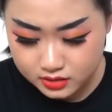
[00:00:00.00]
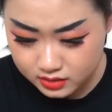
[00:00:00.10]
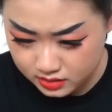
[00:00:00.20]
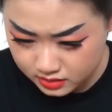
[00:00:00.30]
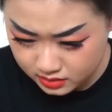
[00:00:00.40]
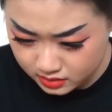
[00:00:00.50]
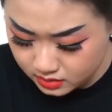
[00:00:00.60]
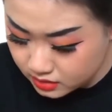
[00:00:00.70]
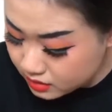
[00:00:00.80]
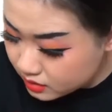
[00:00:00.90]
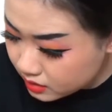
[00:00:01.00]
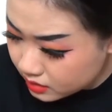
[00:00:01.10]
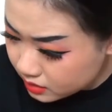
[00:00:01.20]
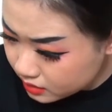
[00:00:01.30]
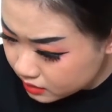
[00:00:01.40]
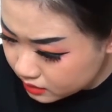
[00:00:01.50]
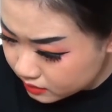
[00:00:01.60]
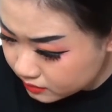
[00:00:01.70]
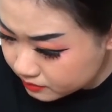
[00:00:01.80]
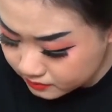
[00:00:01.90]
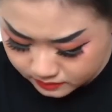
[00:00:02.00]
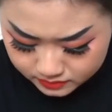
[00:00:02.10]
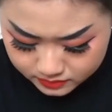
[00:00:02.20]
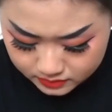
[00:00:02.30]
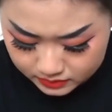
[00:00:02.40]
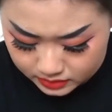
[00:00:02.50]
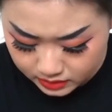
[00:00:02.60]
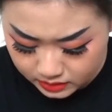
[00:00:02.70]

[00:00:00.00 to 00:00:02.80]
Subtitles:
No one is speaking in this clip.